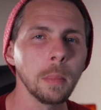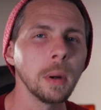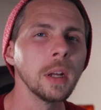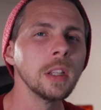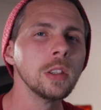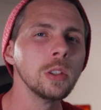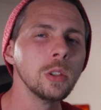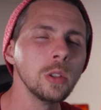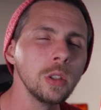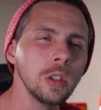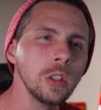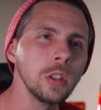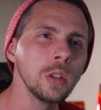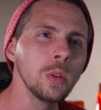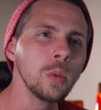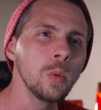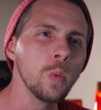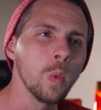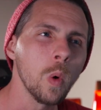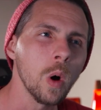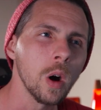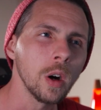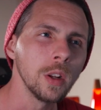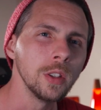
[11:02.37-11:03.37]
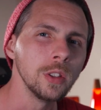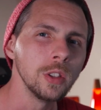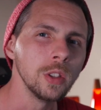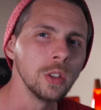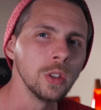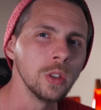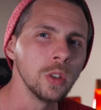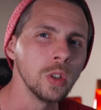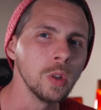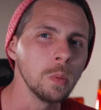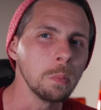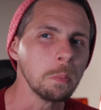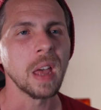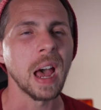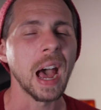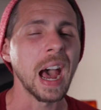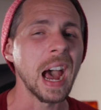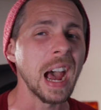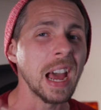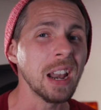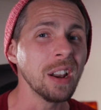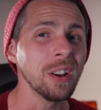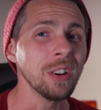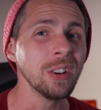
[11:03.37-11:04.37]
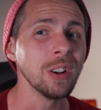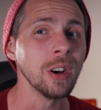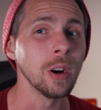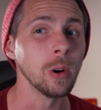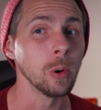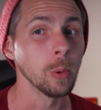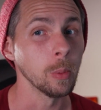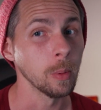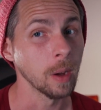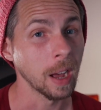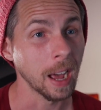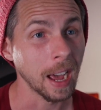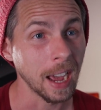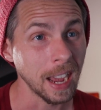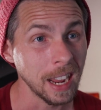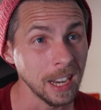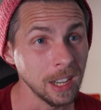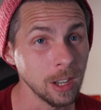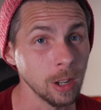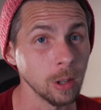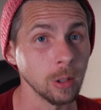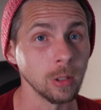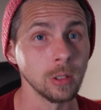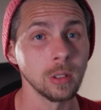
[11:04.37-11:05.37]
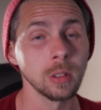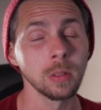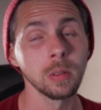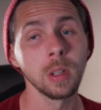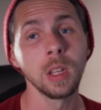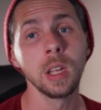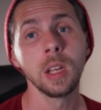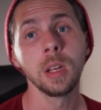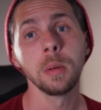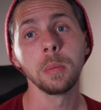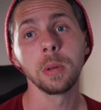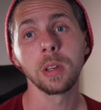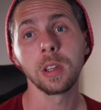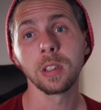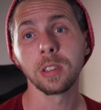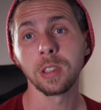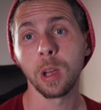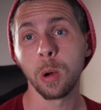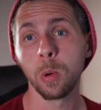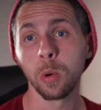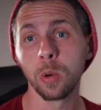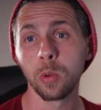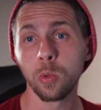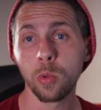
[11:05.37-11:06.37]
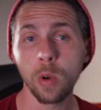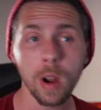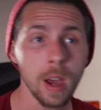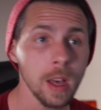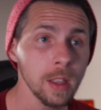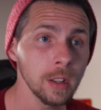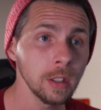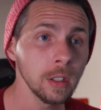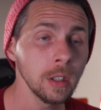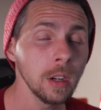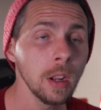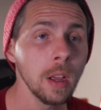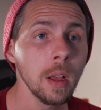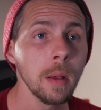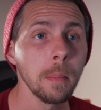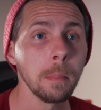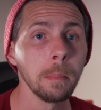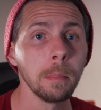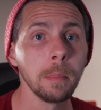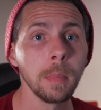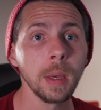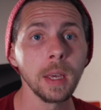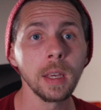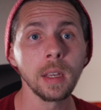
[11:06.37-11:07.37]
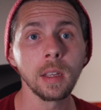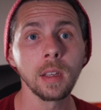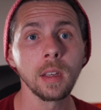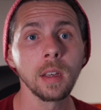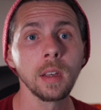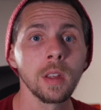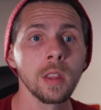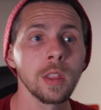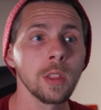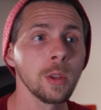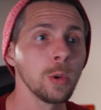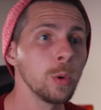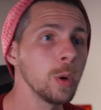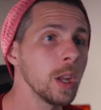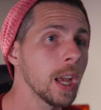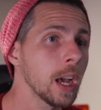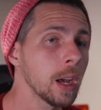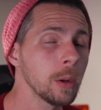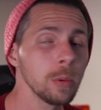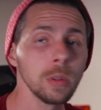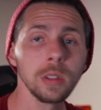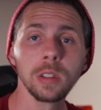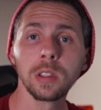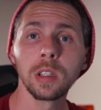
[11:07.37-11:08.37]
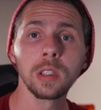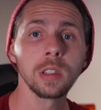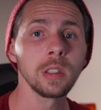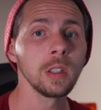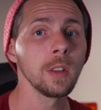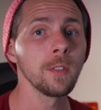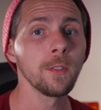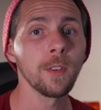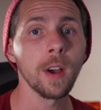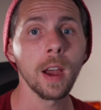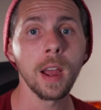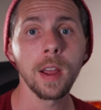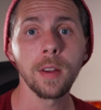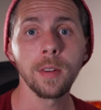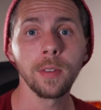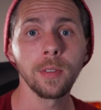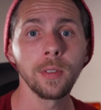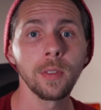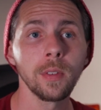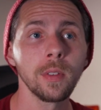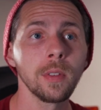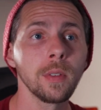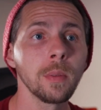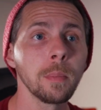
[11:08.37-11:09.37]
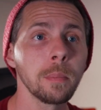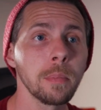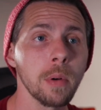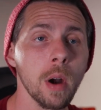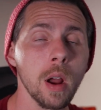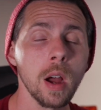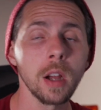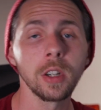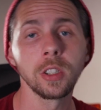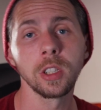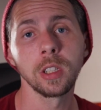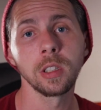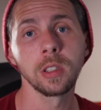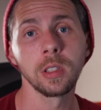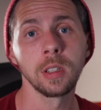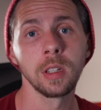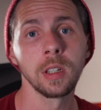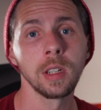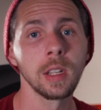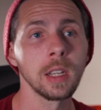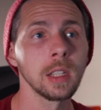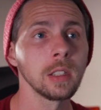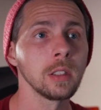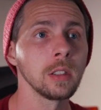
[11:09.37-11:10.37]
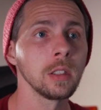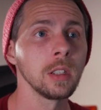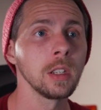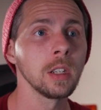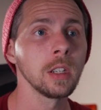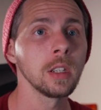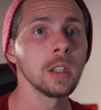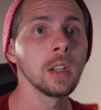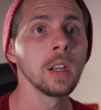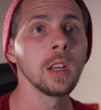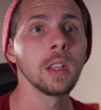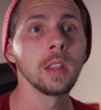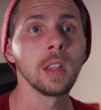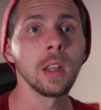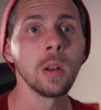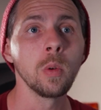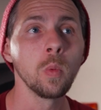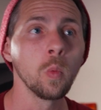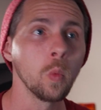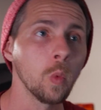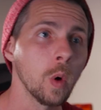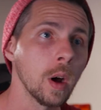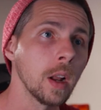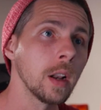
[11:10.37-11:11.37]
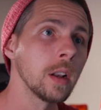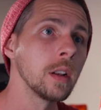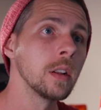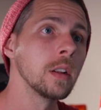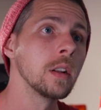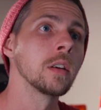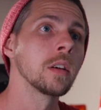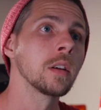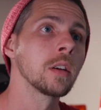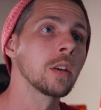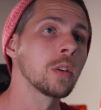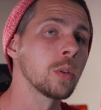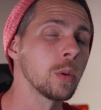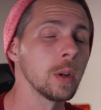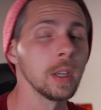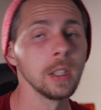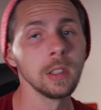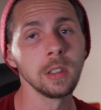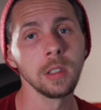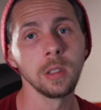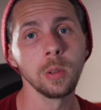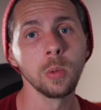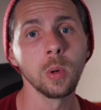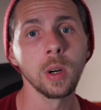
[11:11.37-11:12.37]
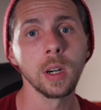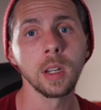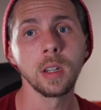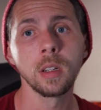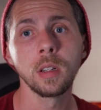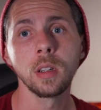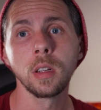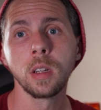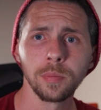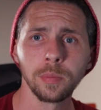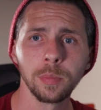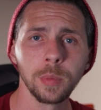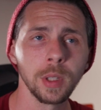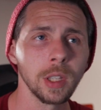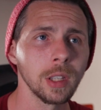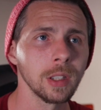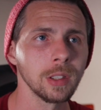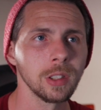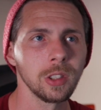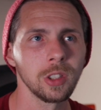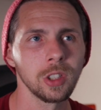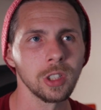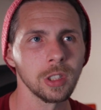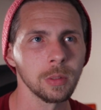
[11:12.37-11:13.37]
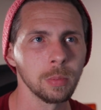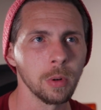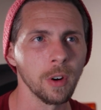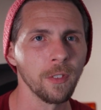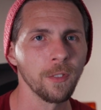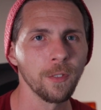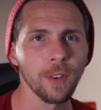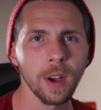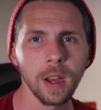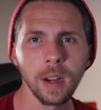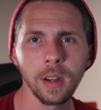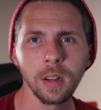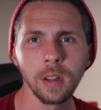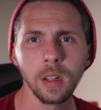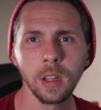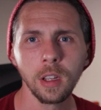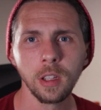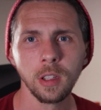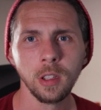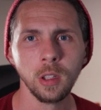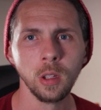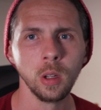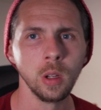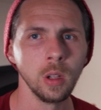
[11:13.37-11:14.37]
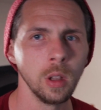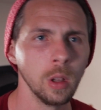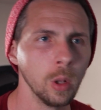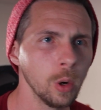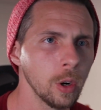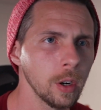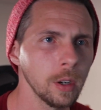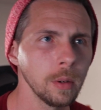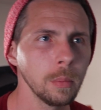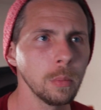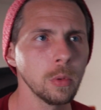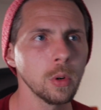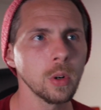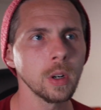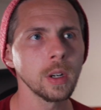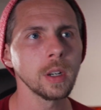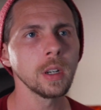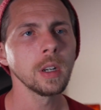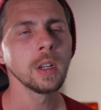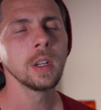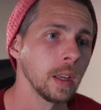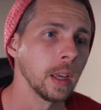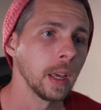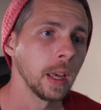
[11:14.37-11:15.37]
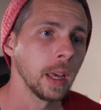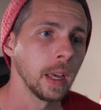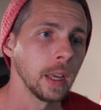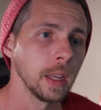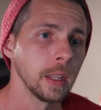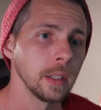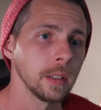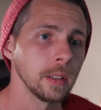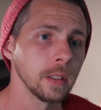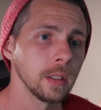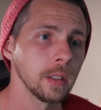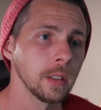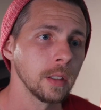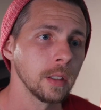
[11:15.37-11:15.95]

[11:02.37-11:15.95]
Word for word: but do you want to? I don't know. I don't because I would rather make 365 projects in the next year than one crazy one because it's just more fun, you learn more, and